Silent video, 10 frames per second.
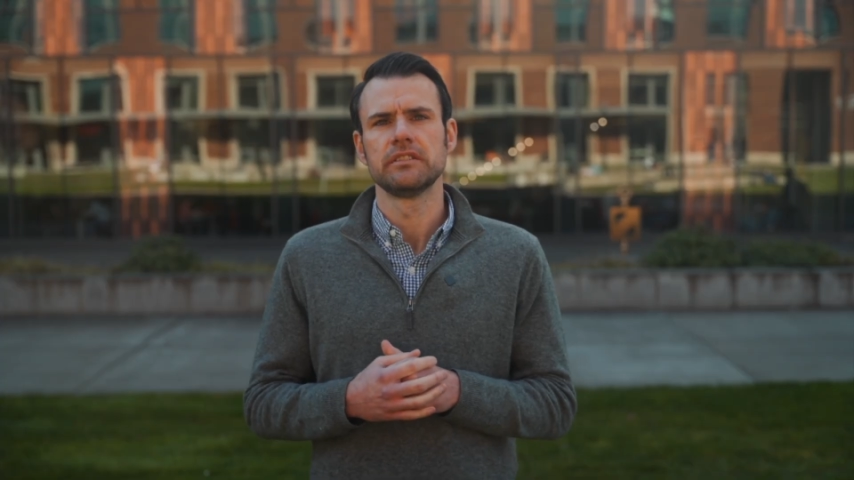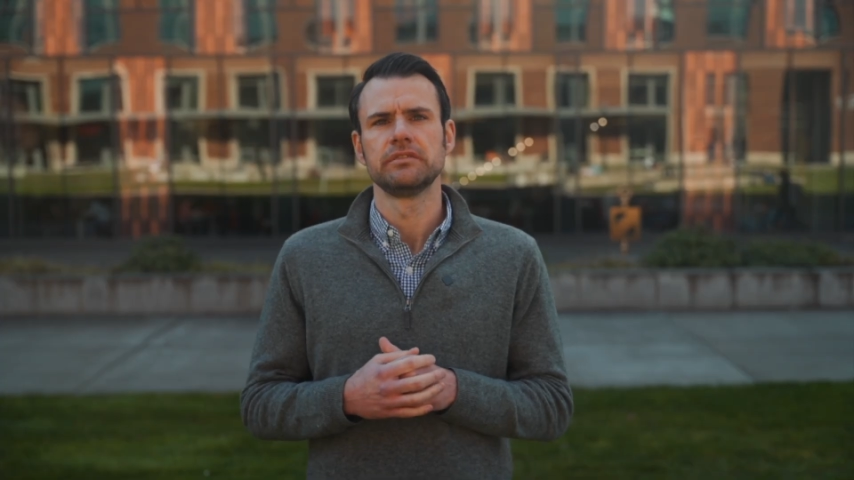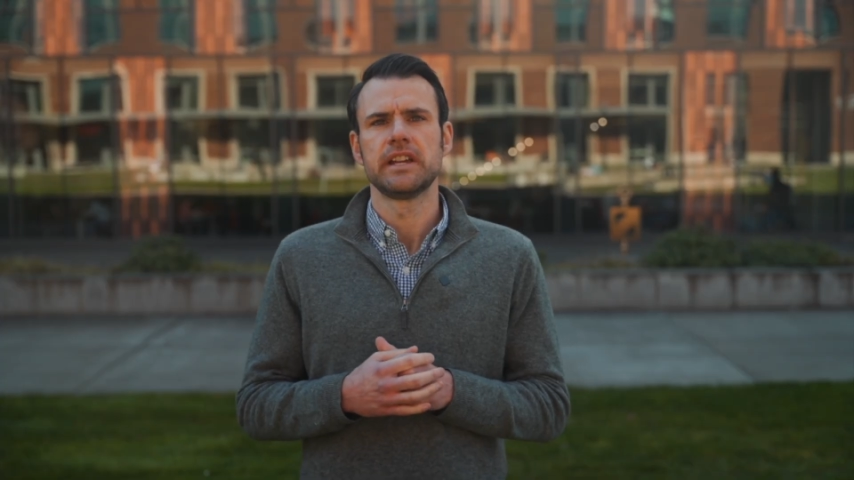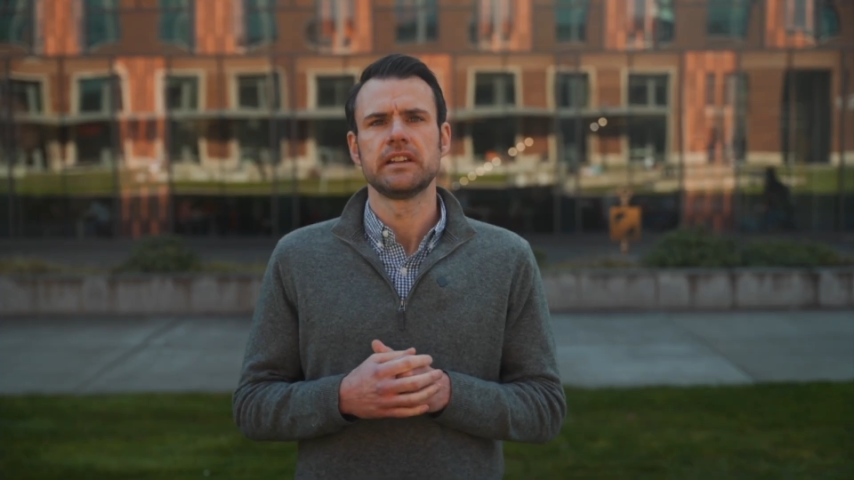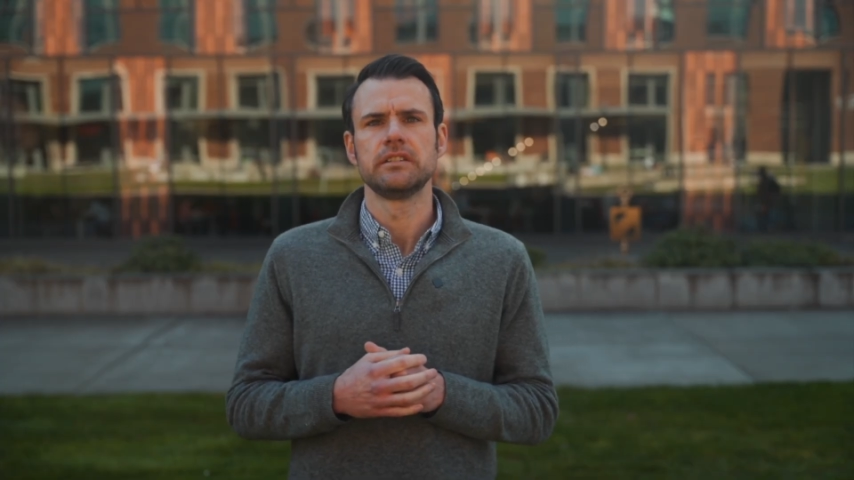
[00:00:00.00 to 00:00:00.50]
of
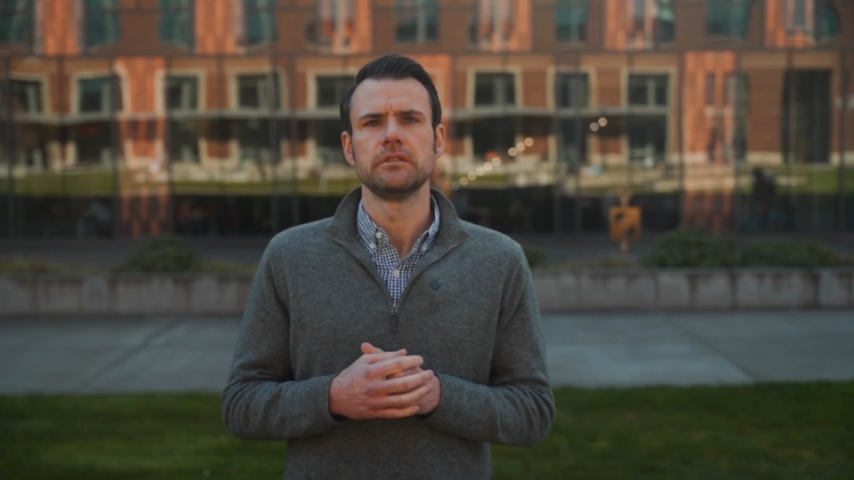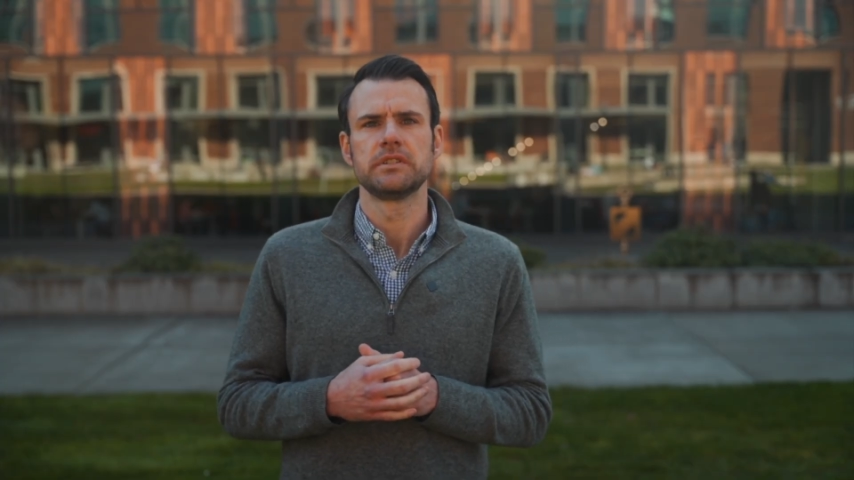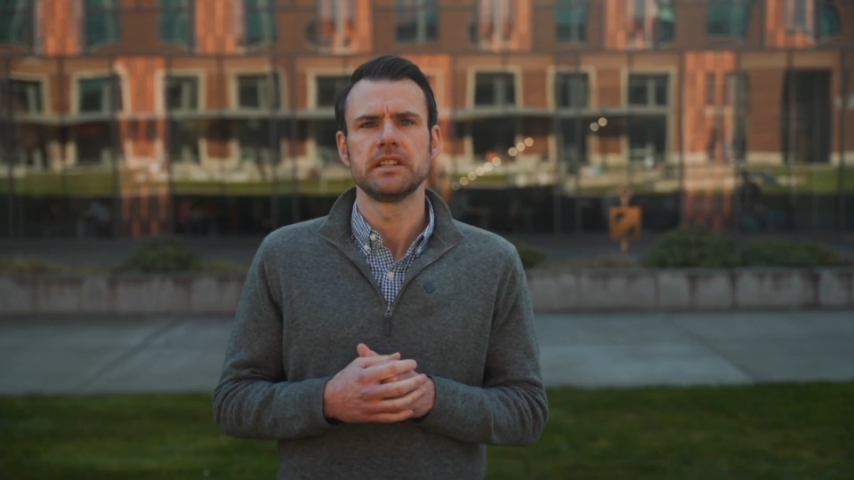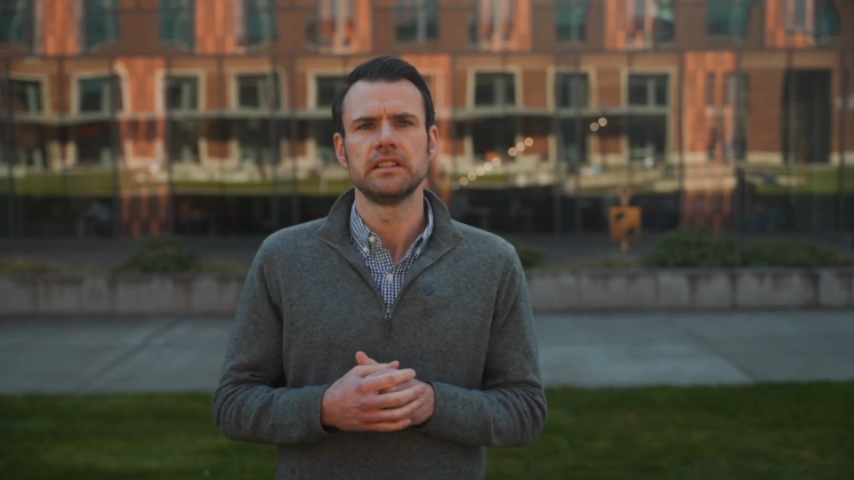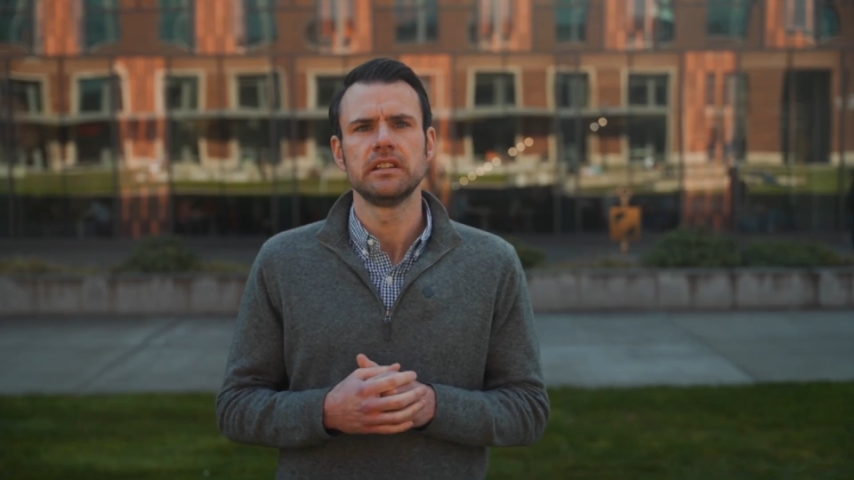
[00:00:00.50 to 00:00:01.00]
land use
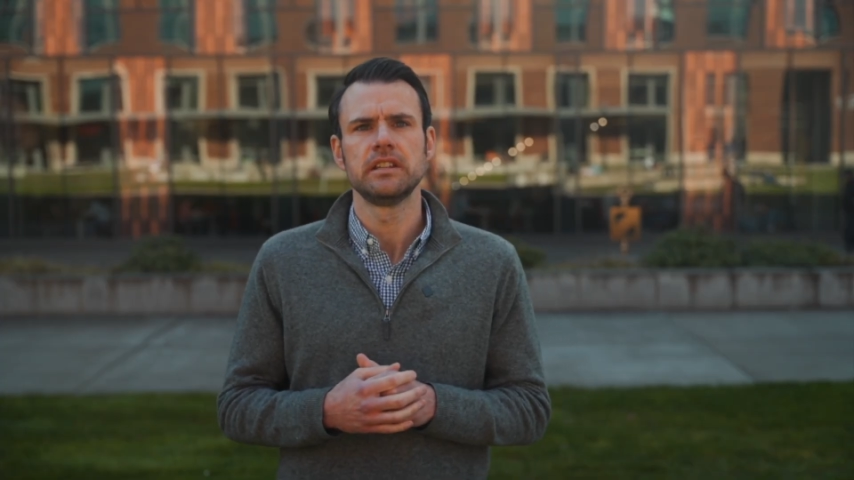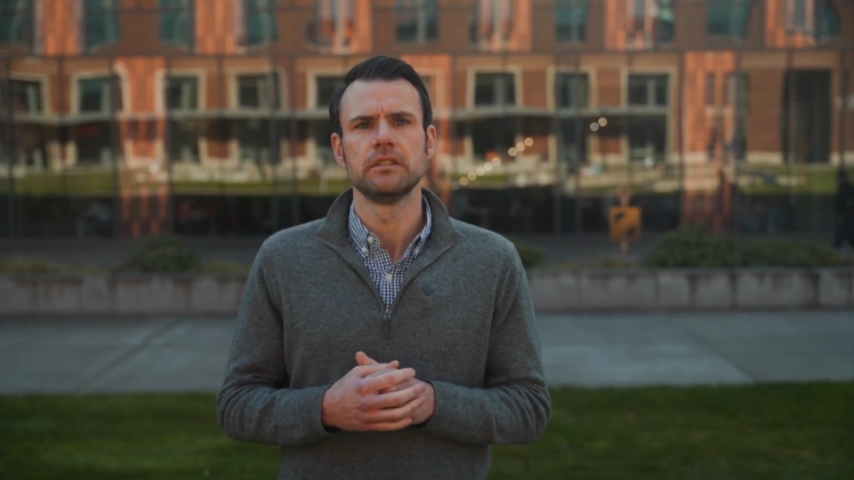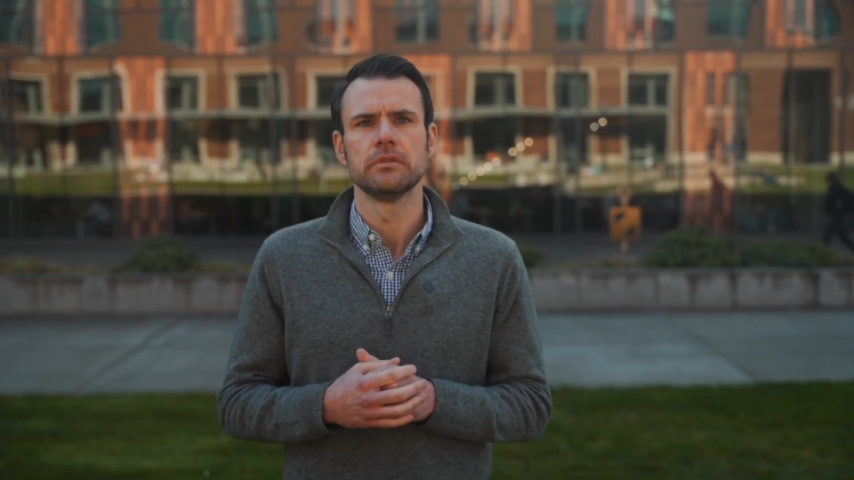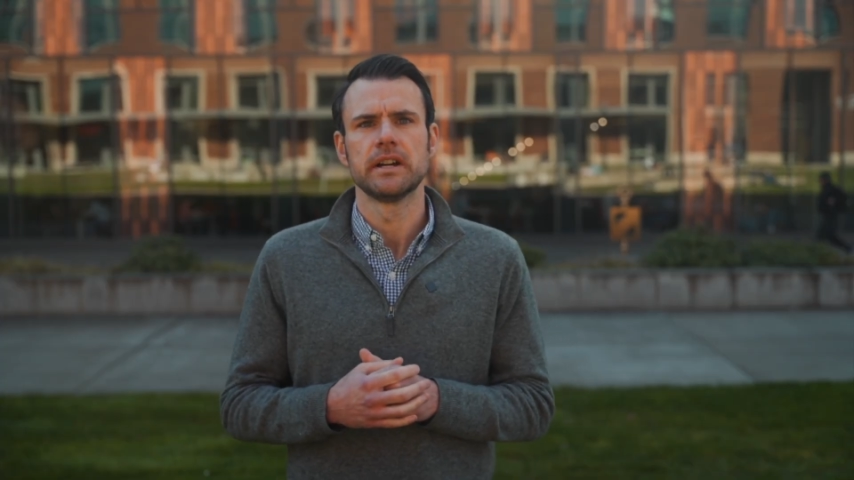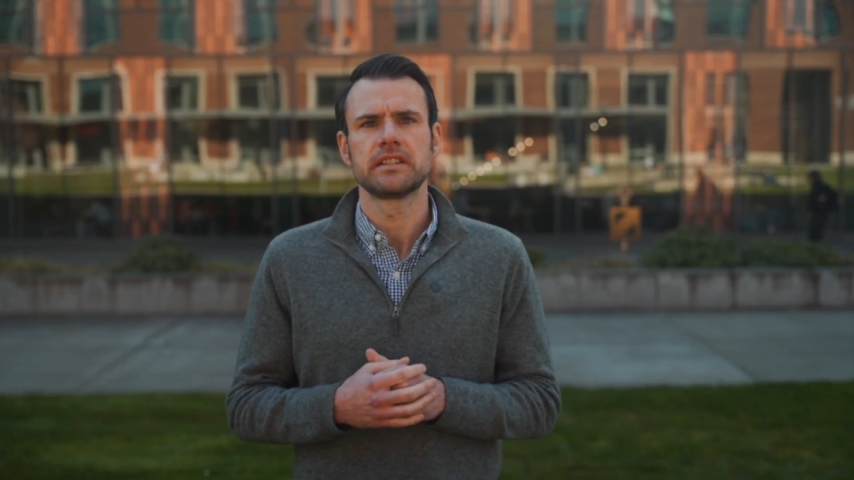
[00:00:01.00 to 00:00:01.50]
in the
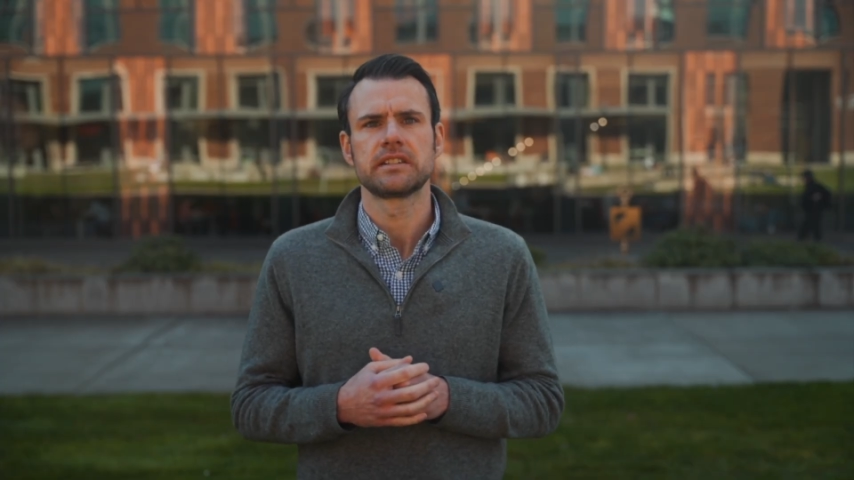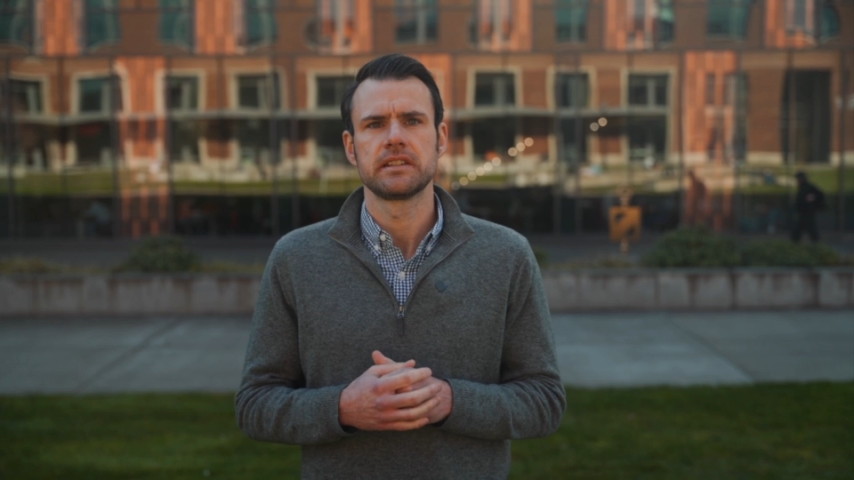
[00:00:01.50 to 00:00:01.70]
US